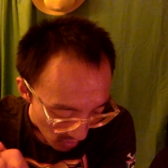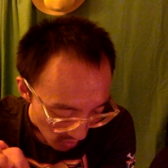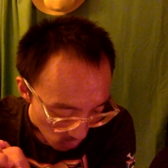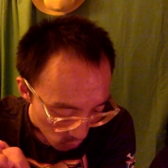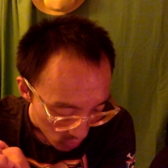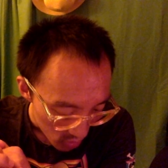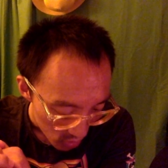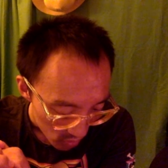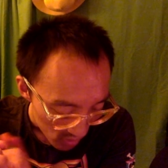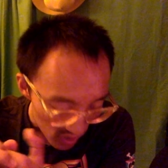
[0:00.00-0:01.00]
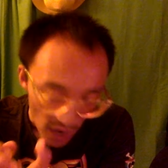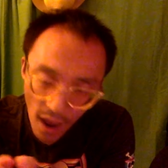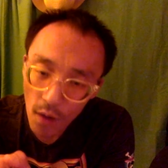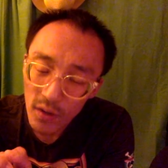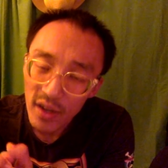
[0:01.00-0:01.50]
it was
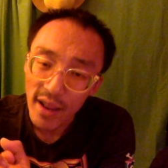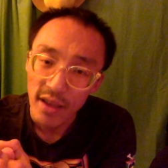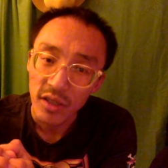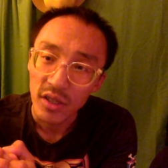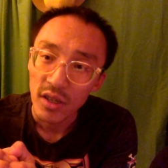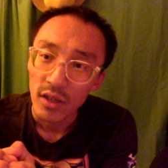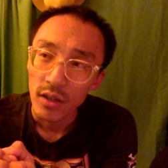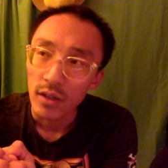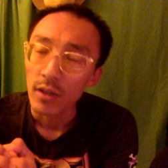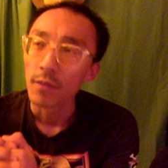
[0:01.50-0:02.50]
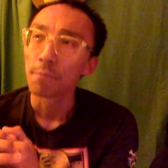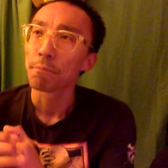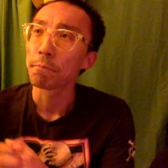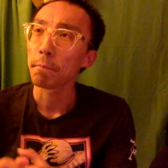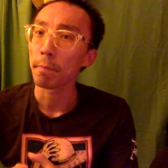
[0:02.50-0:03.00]
touted as
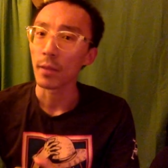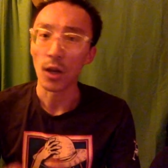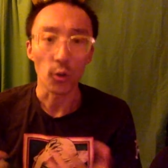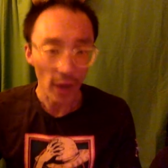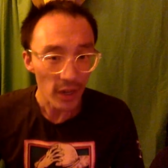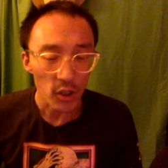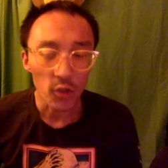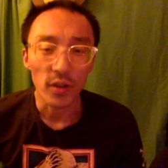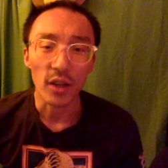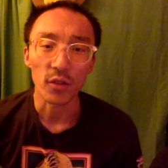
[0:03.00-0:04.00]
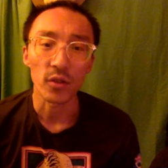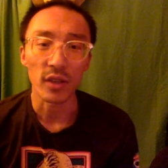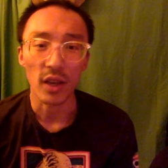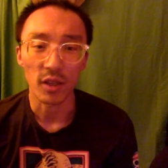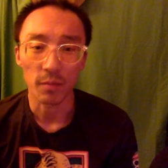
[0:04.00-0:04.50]
a gratitude
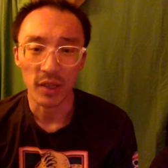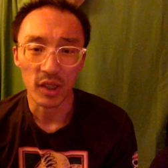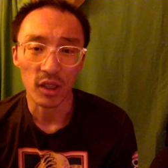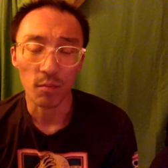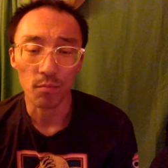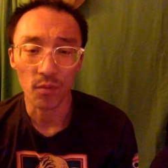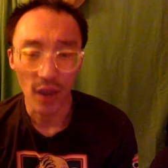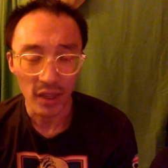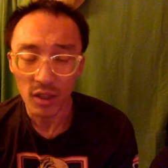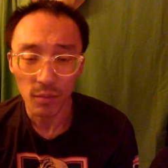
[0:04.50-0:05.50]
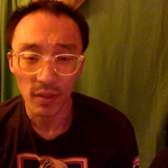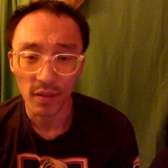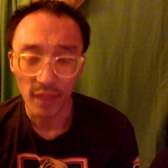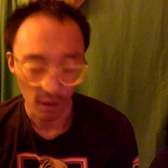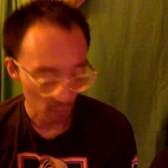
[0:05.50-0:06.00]
exercise, basically practice being
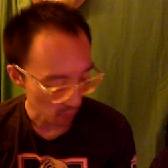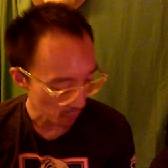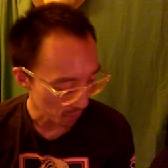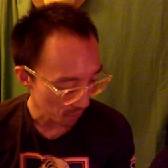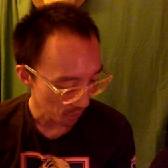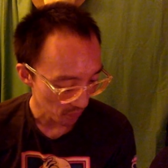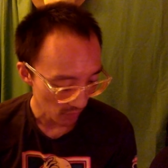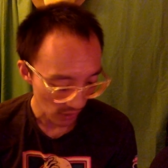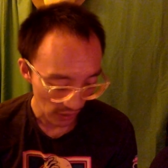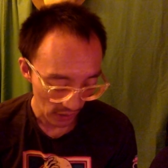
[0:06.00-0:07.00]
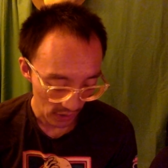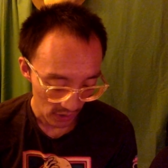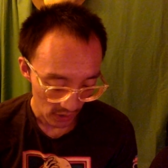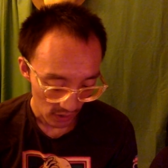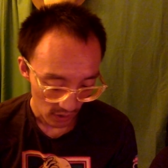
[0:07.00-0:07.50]
thankful.
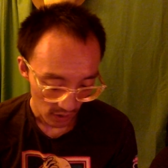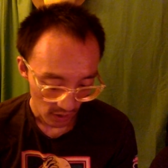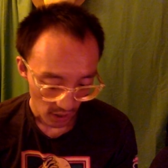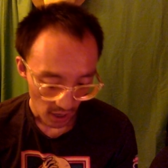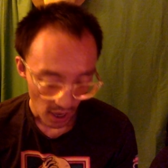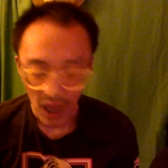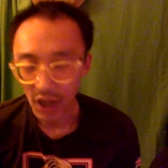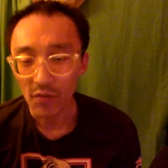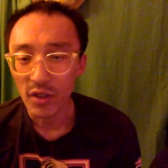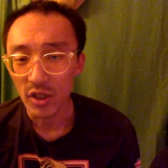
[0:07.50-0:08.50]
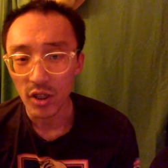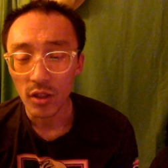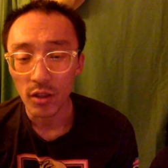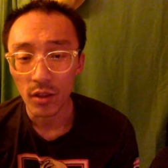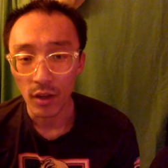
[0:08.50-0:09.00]
And
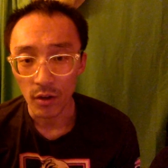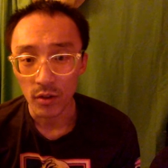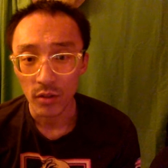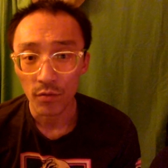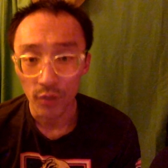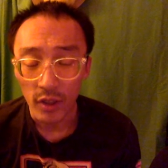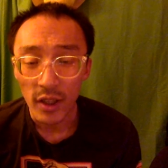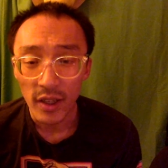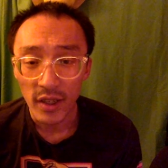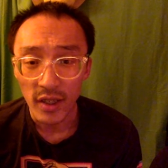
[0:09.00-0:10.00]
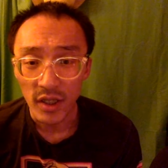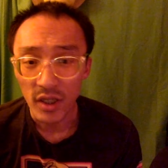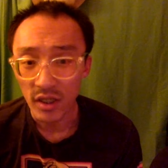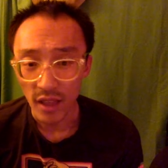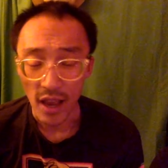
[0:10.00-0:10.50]
obviously there's validity
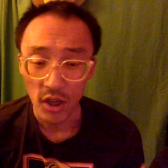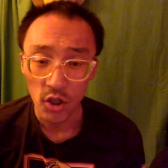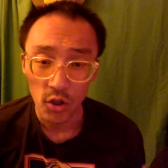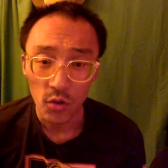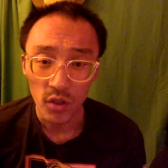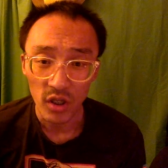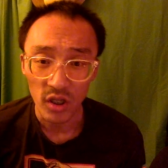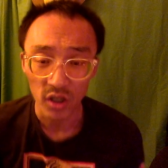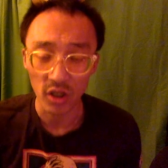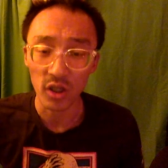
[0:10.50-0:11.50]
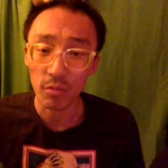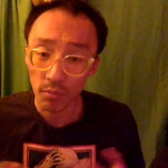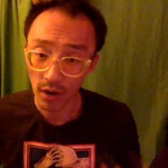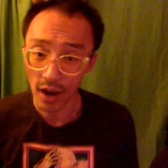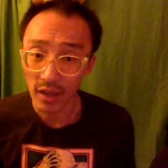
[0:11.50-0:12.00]
slash uses to just
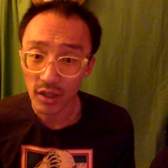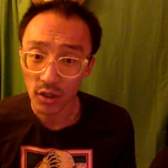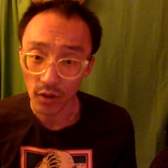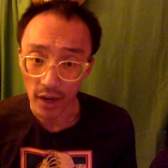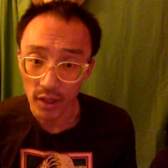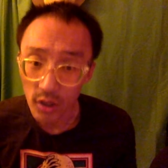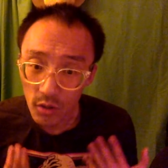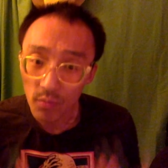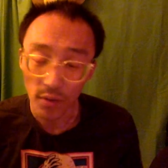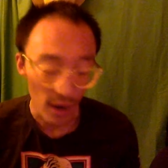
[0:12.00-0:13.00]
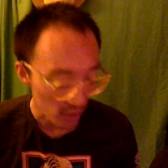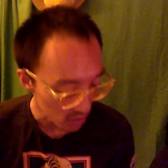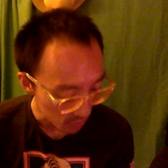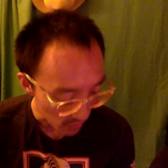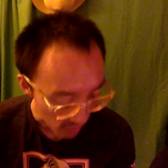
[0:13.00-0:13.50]
practice gratitude
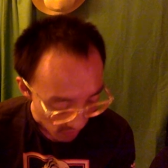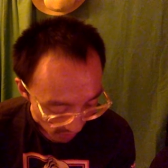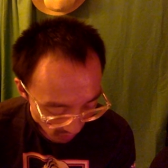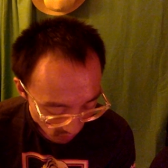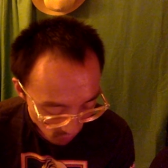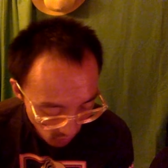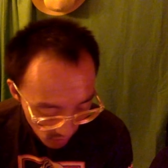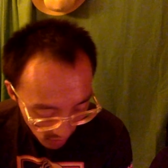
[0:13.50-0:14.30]
practice being thankful